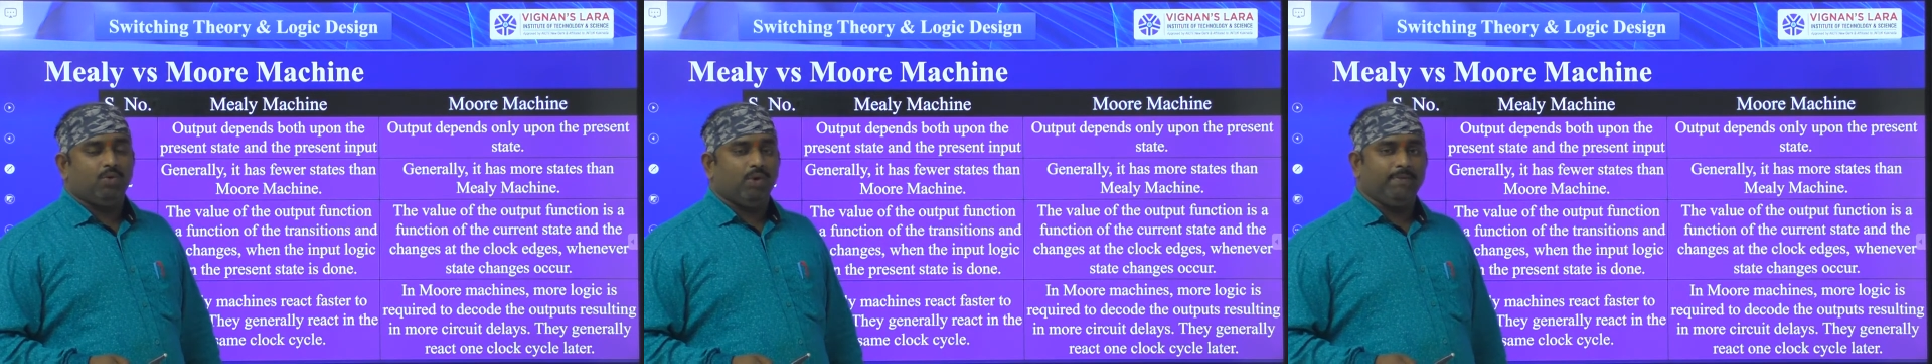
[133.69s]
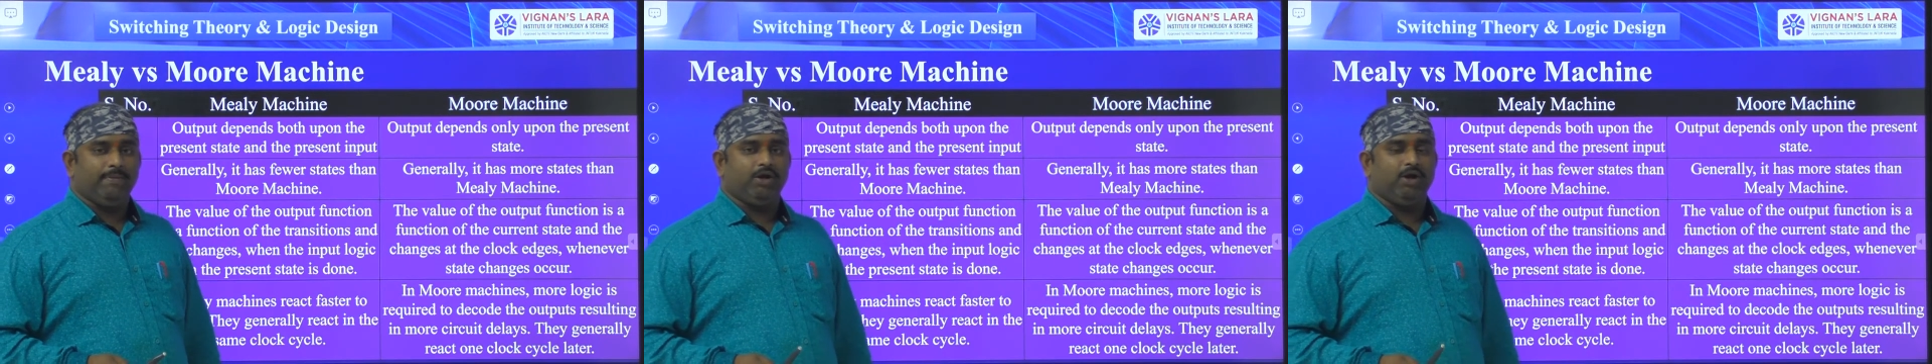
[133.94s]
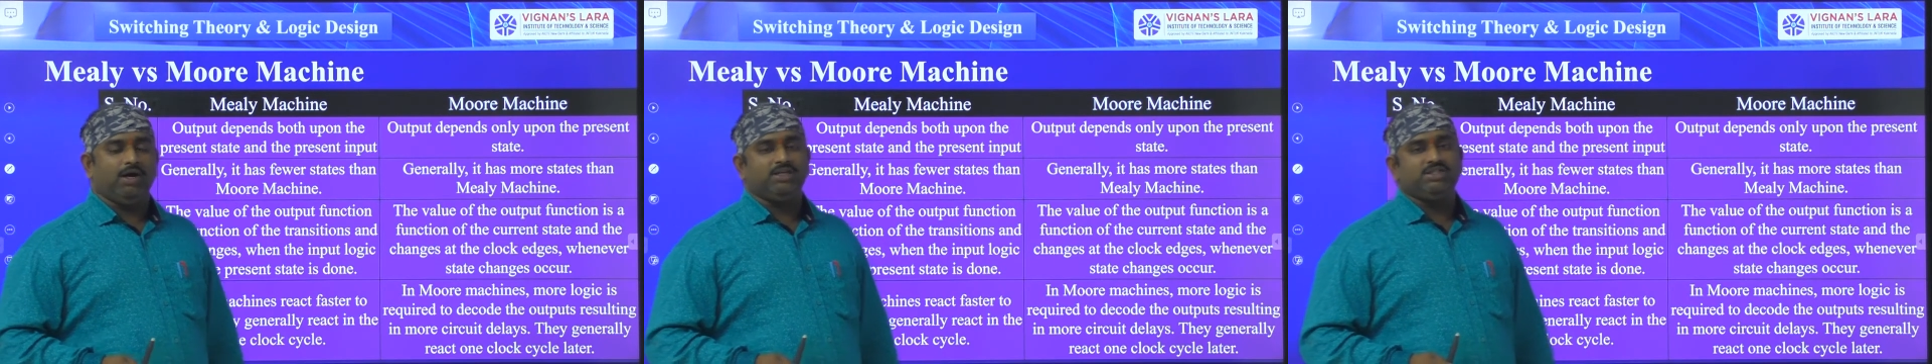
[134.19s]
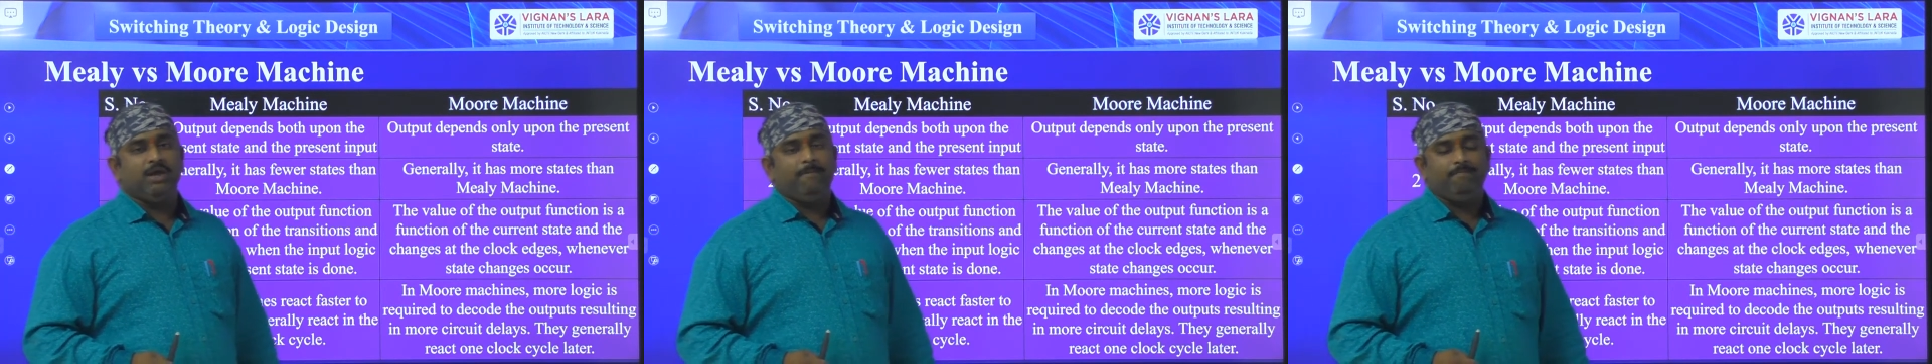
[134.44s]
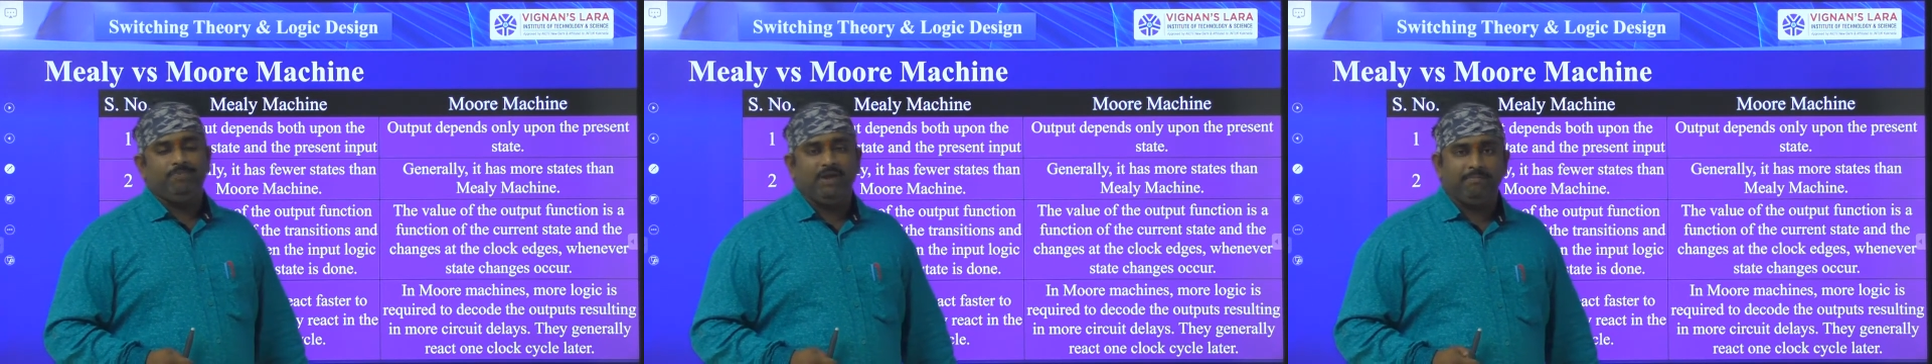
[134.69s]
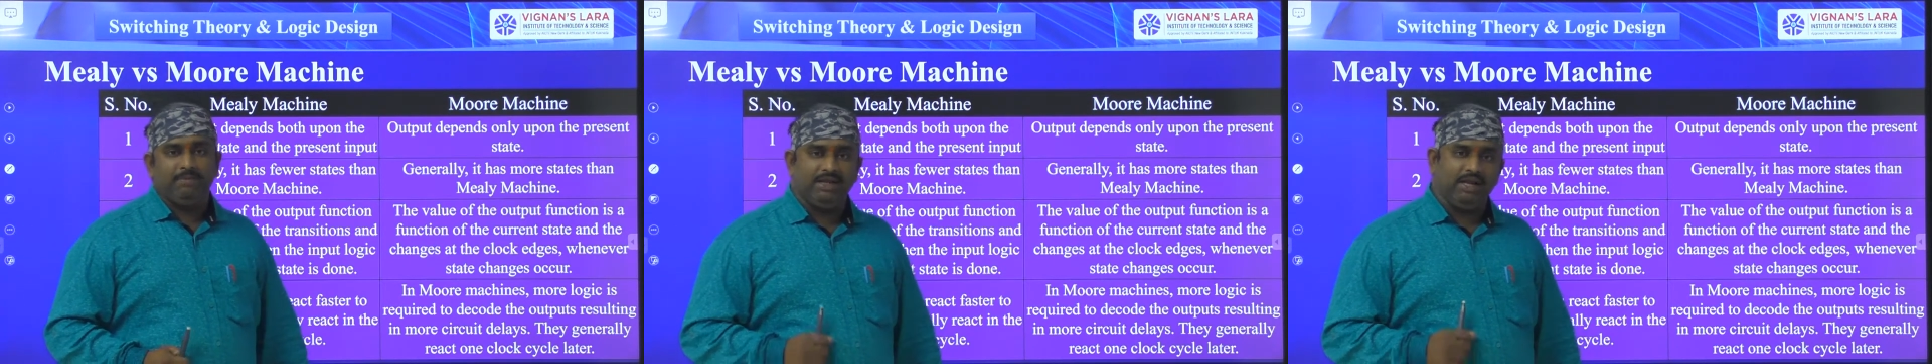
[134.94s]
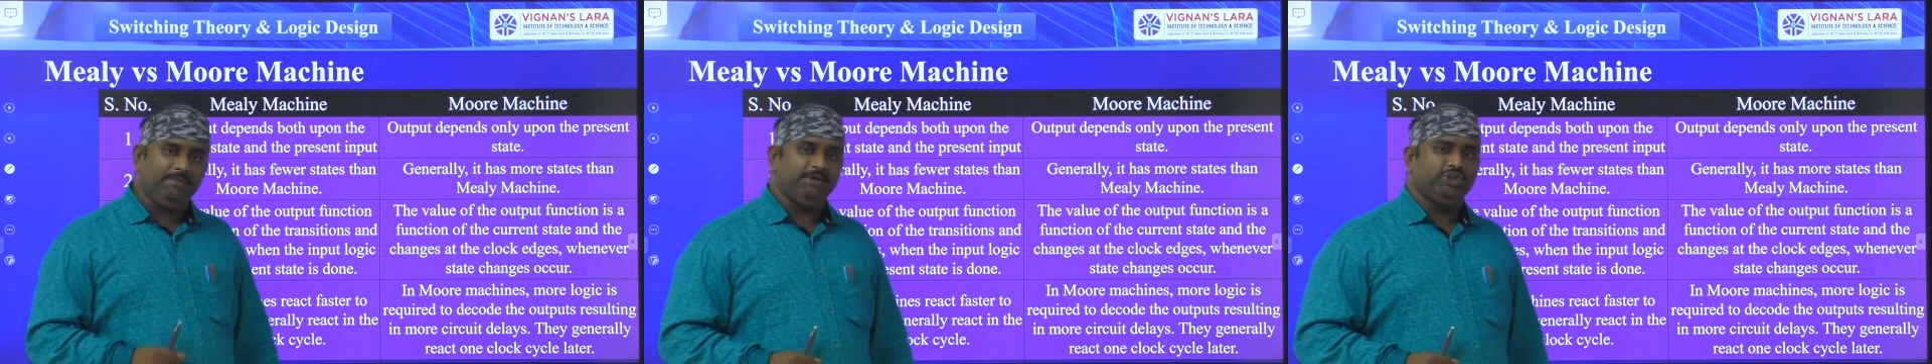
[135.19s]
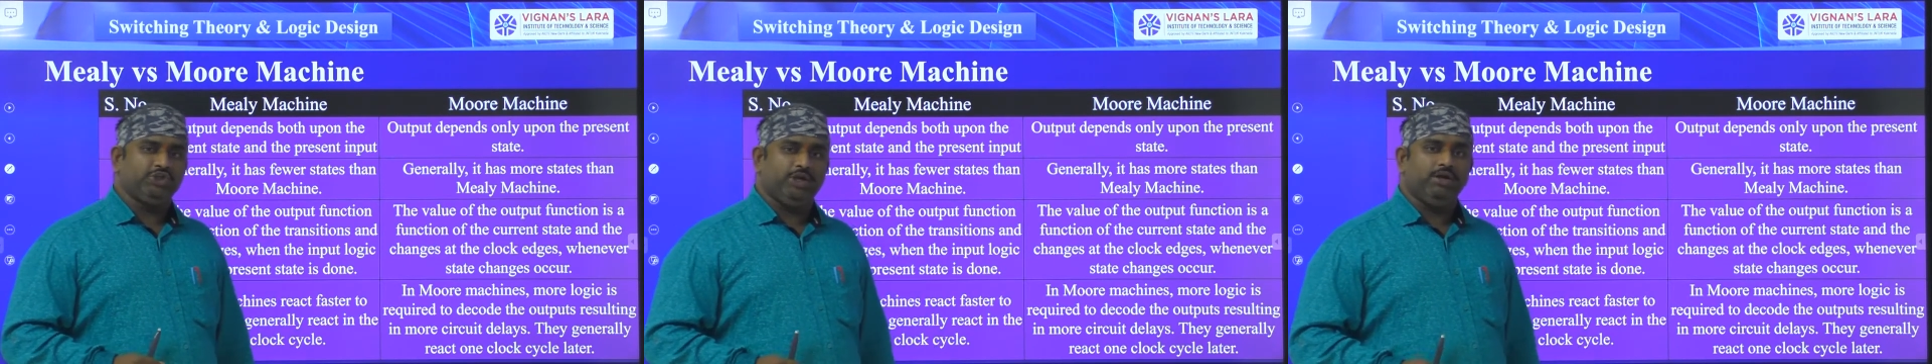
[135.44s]
Why? Because in the Mealy
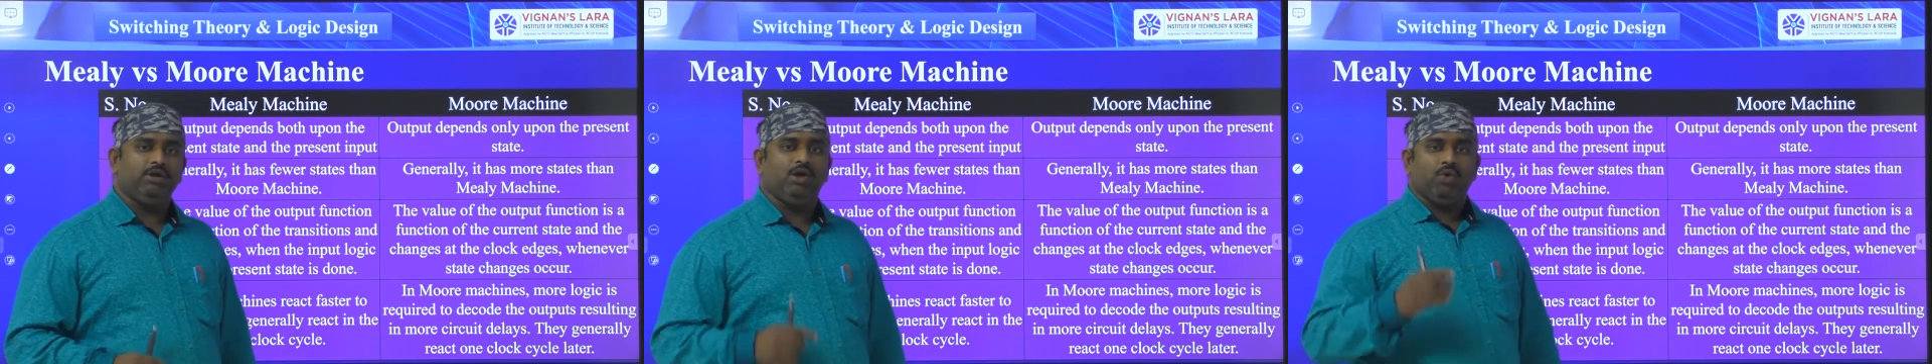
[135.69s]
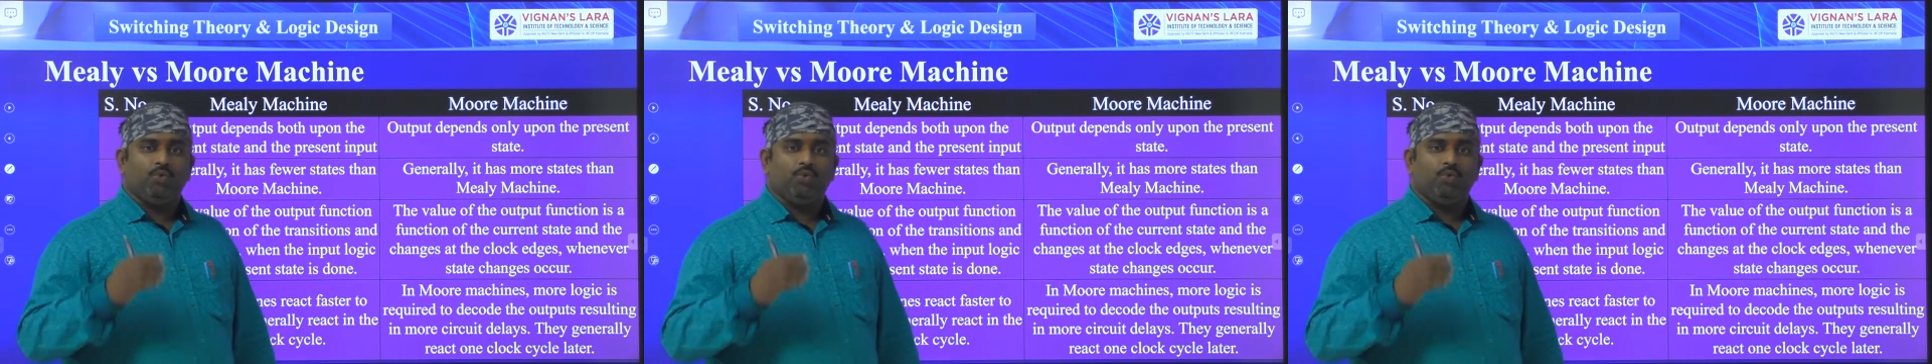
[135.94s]
machine